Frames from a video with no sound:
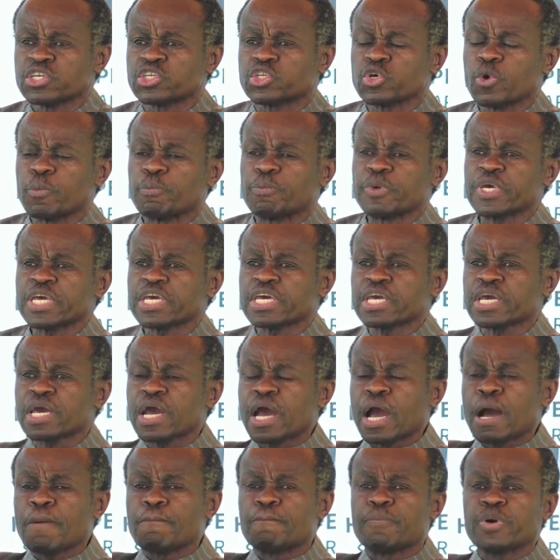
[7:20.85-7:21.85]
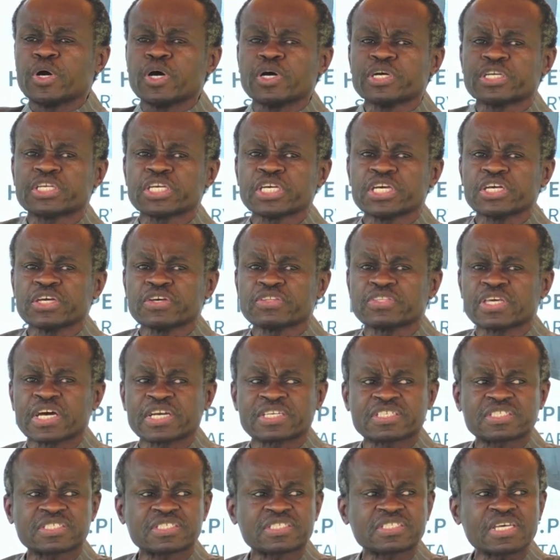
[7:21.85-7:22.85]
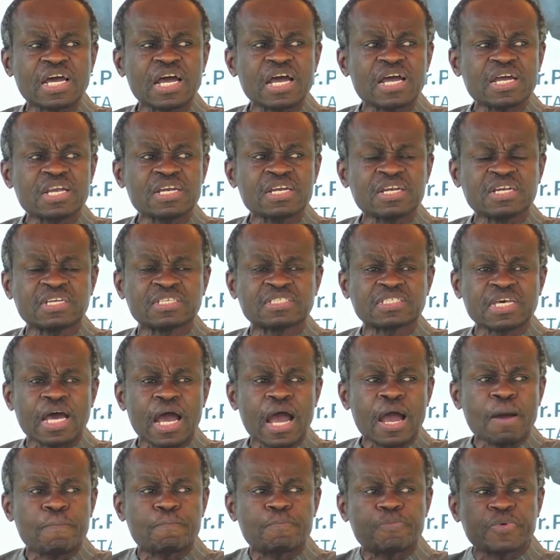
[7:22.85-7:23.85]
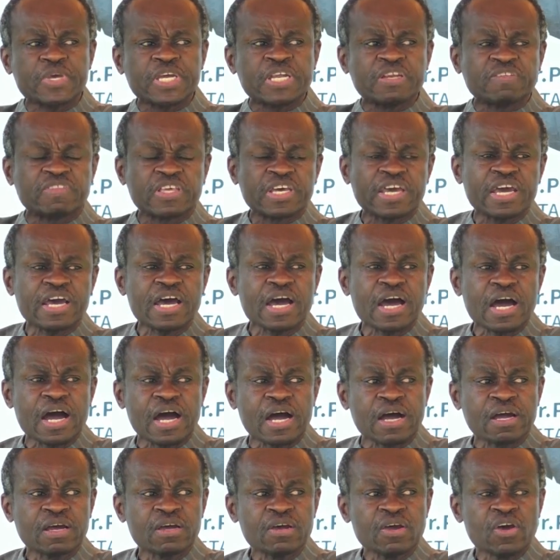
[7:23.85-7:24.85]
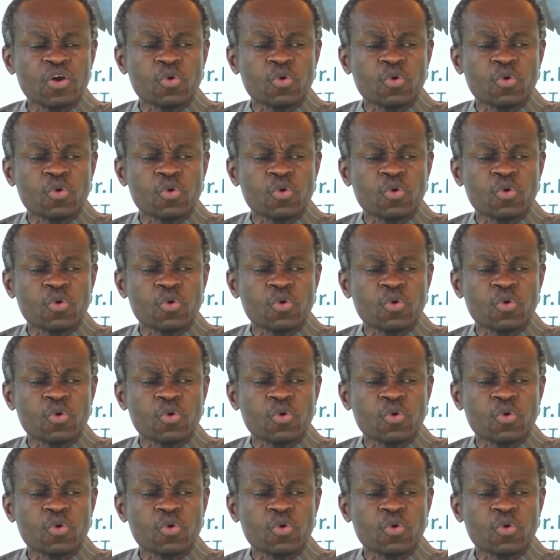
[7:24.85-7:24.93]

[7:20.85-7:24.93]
to be a body that stands up in the air